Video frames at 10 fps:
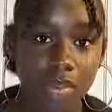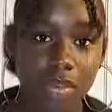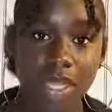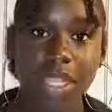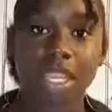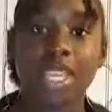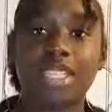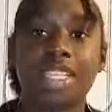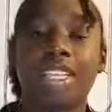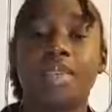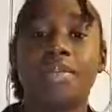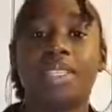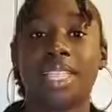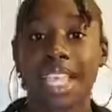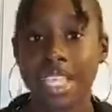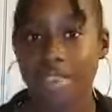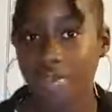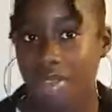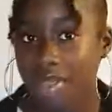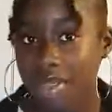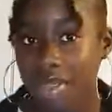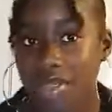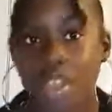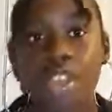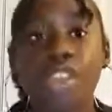Because it can be taken from you.